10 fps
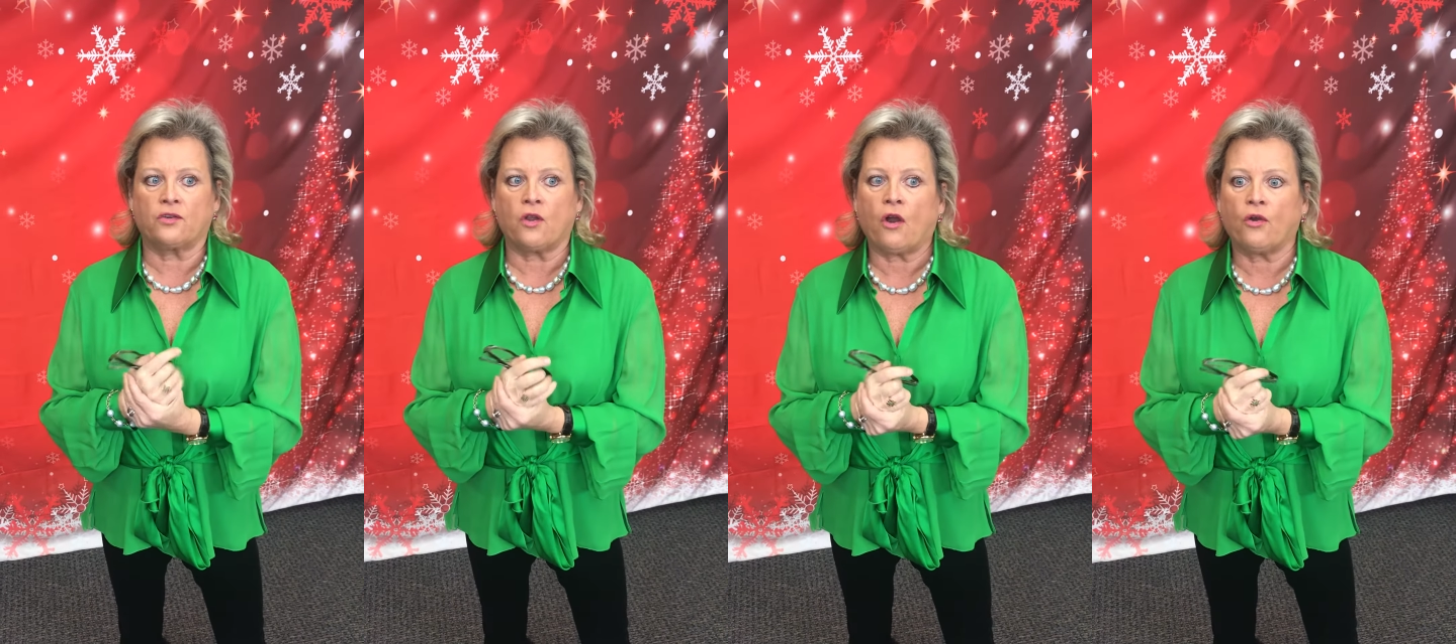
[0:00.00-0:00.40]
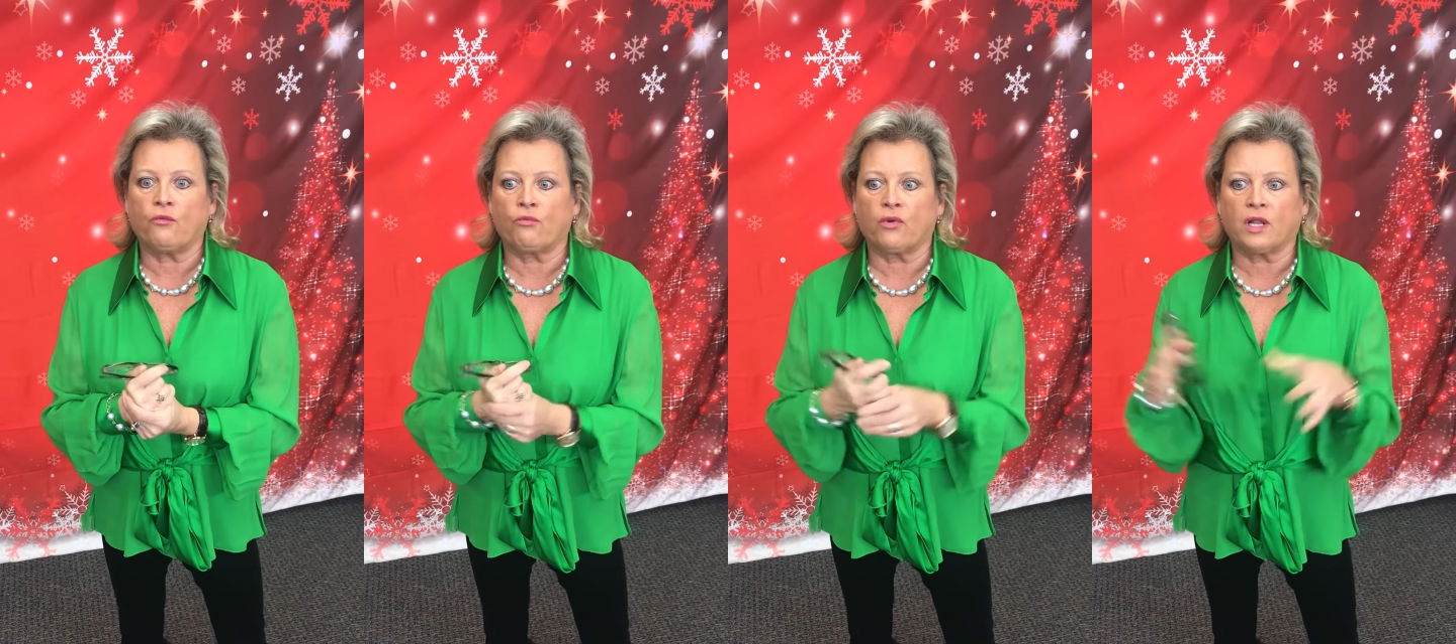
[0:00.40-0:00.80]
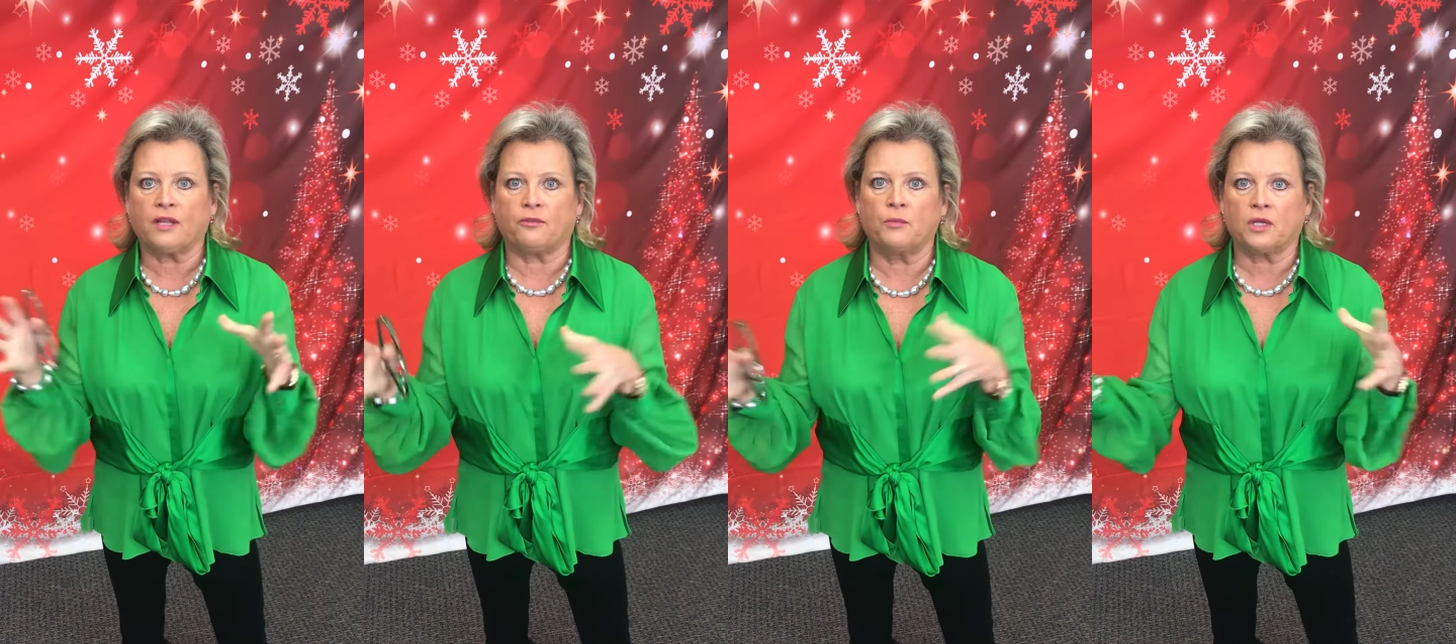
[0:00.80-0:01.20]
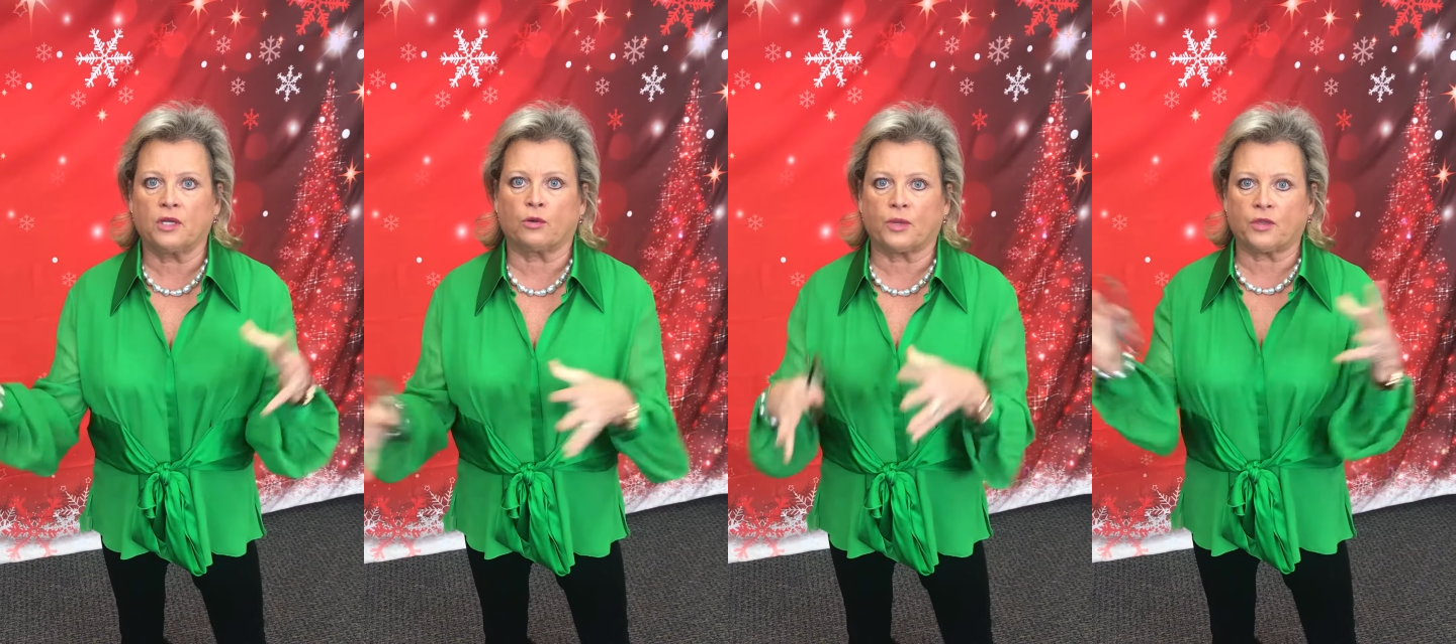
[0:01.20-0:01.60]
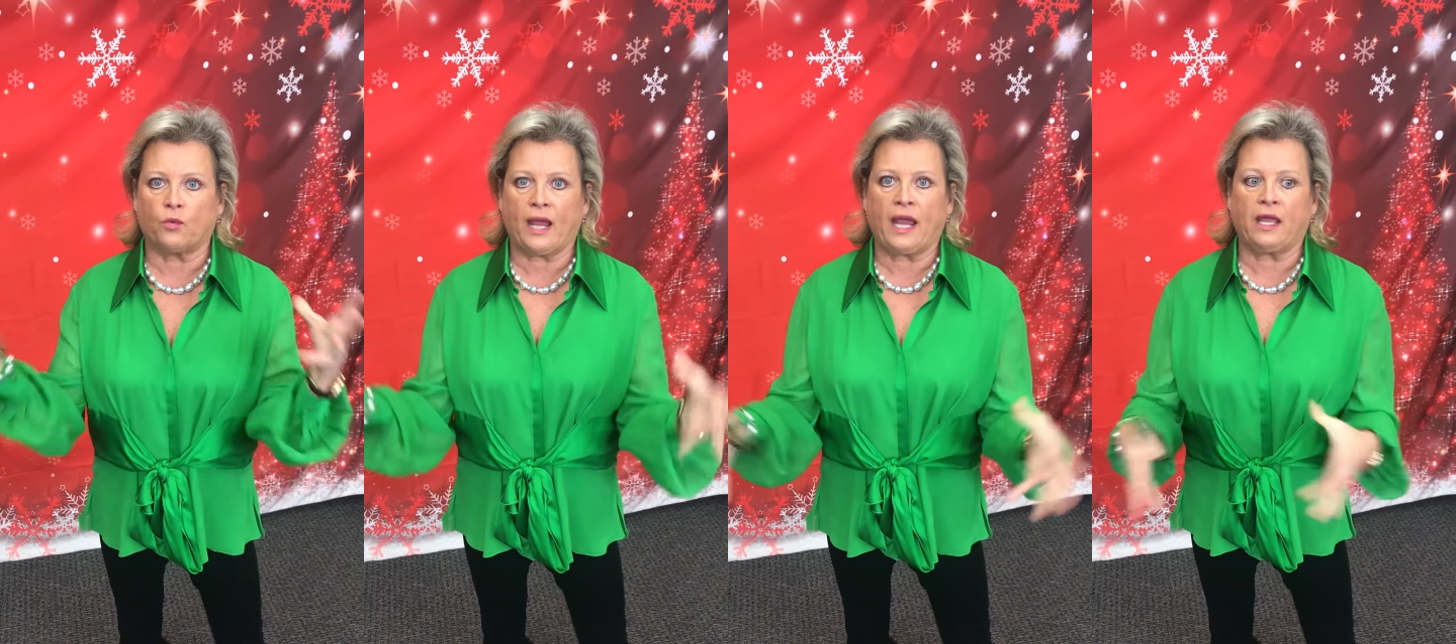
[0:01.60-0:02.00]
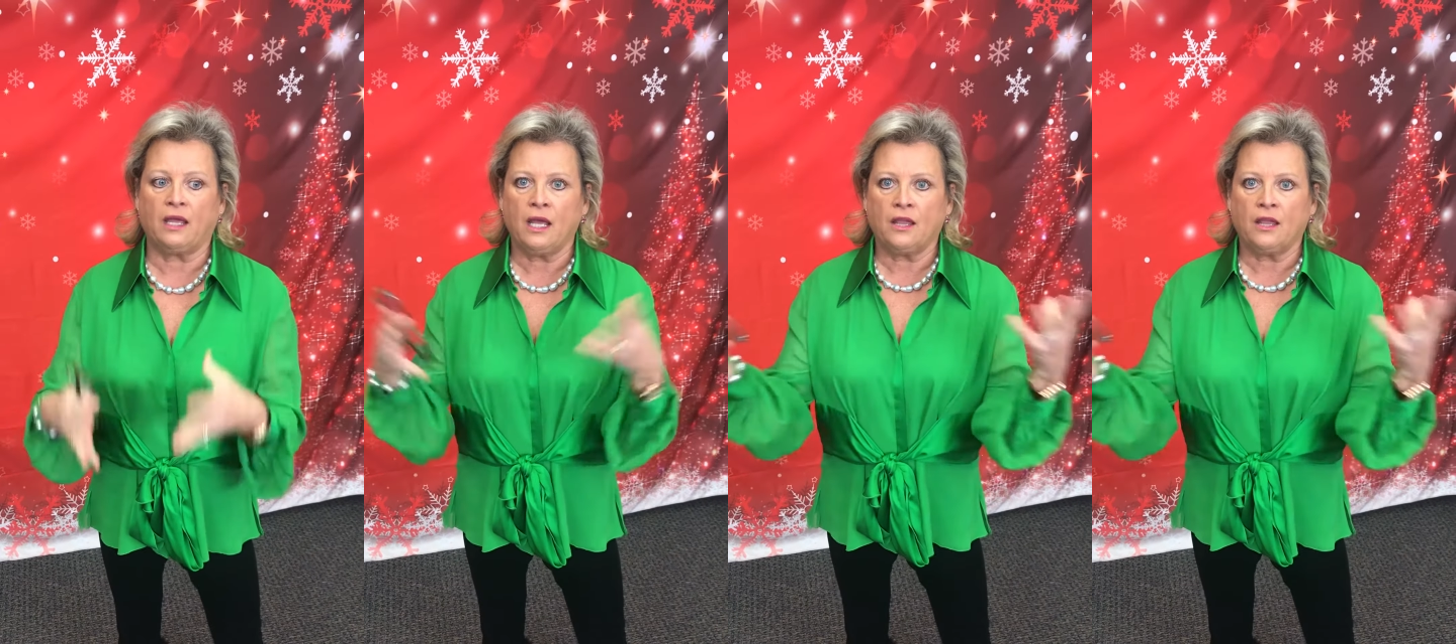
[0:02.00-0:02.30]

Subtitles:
aren't really familiar with the way